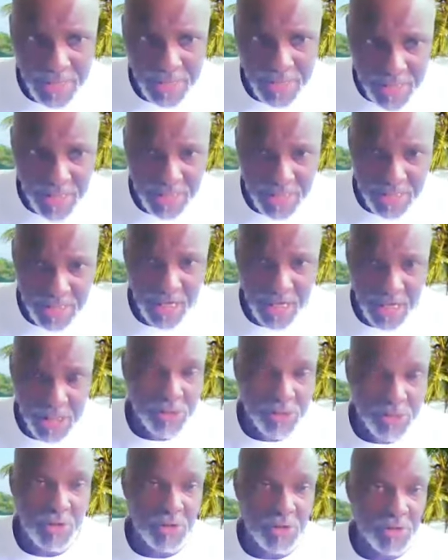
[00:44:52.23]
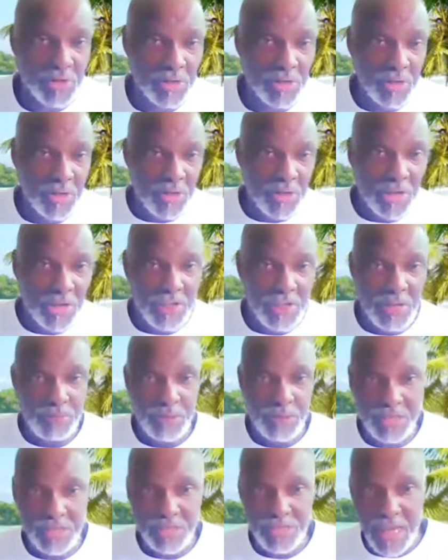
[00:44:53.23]
did your ancestors get
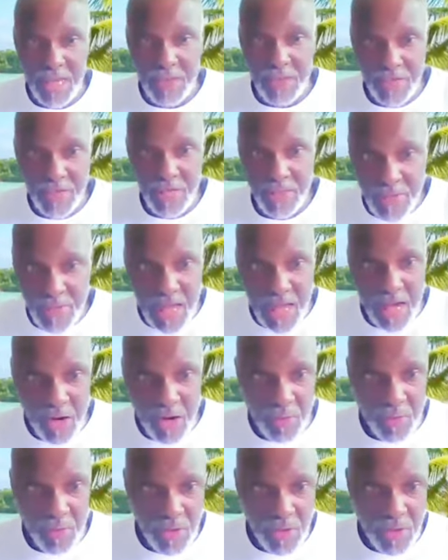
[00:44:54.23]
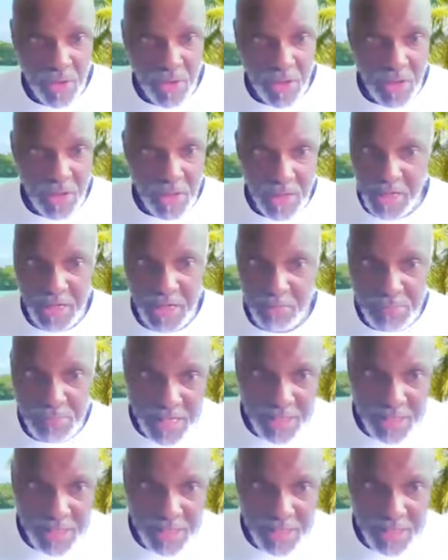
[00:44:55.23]
strong and then we just stand here now